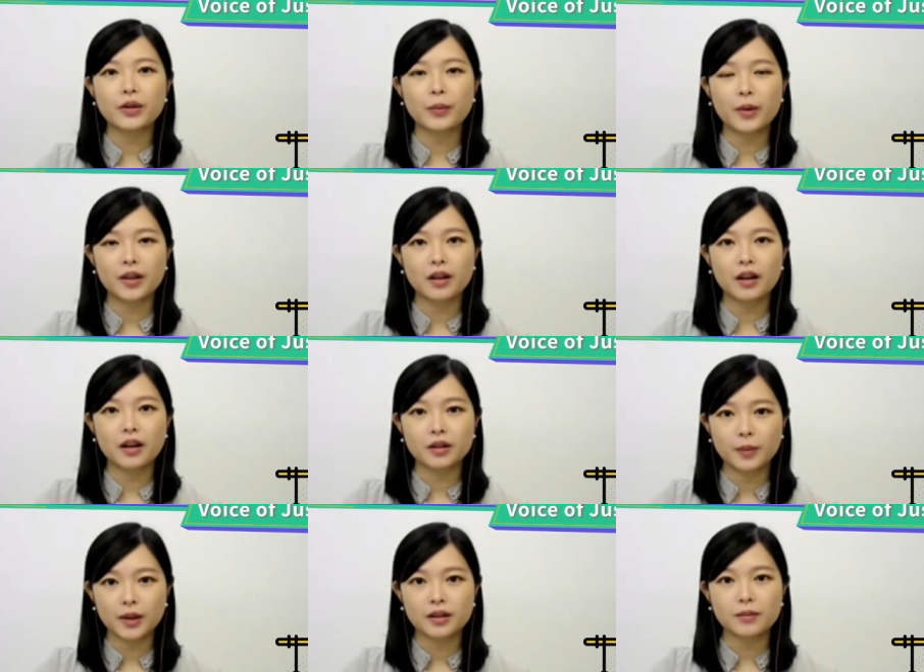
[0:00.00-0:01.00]
to
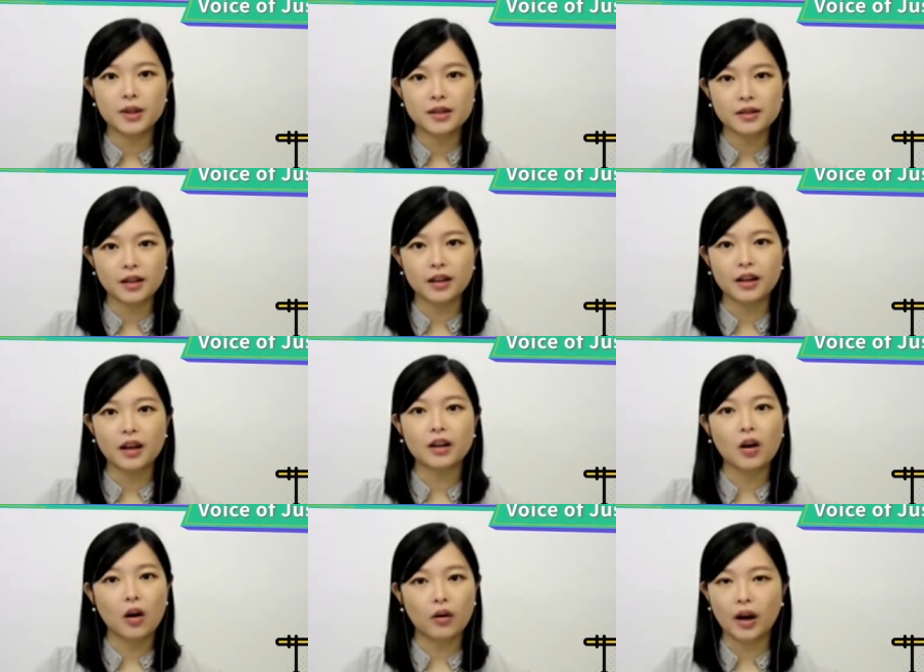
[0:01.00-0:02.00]
admit mistake and
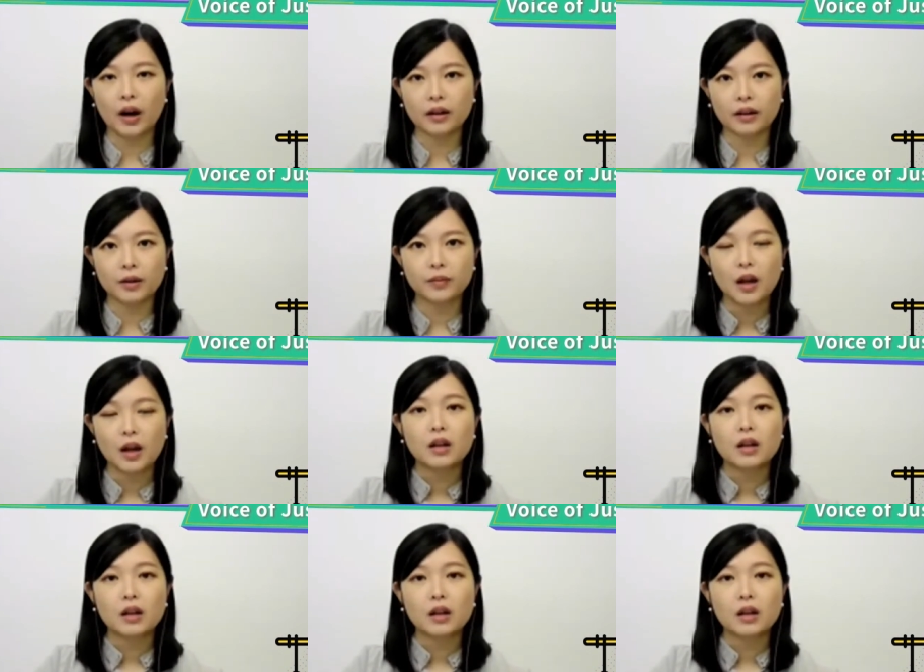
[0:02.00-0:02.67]
correct them,